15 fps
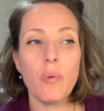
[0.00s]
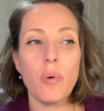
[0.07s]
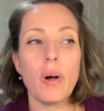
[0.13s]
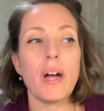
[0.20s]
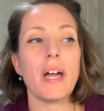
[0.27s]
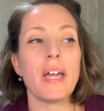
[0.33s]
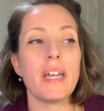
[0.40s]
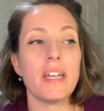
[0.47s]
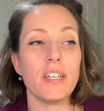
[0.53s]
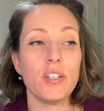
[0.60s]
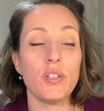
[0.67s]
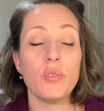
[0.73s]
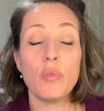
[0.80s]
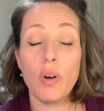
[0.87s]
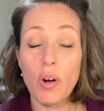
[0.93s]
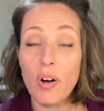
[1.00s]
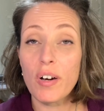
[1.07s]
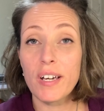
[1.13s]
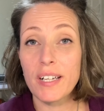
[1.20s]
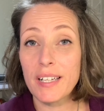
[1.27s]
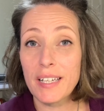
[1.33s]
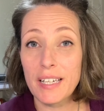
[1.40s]
why you are
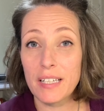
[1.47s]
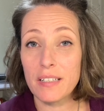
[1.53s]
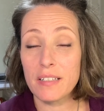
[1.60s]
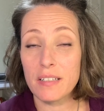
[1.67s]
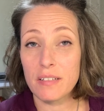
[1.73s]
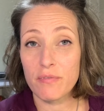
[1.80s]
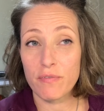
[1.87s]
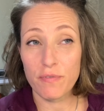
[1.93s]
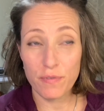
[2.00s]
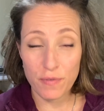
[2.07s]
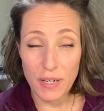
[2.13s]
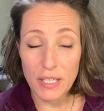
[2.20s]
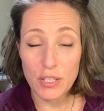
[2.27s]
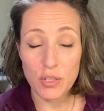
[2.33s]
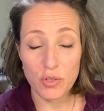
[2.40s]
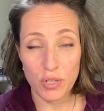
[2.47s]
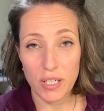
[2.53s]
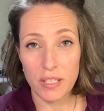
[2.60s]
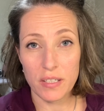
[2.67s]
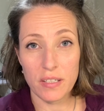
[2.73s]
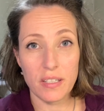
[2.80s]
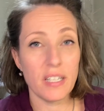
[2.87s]
going to get
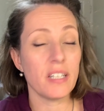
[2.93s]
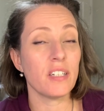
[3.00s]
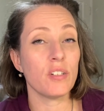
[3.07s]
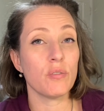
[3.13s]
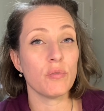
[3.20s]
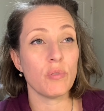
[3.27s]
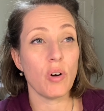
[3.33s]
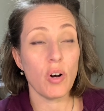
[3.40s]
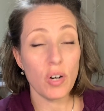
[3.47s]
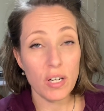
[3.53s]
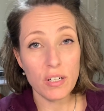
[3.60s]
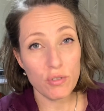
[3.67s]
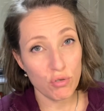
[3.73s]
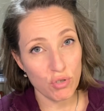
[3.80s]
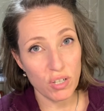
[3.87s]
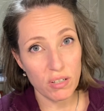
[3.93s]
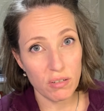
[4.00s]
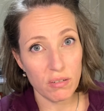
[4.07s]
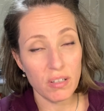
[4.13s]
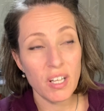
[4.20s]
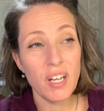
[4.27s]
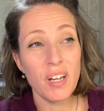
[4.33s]
frustrated and you are going to
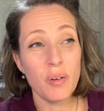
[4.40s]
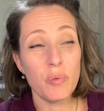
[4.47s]
struggle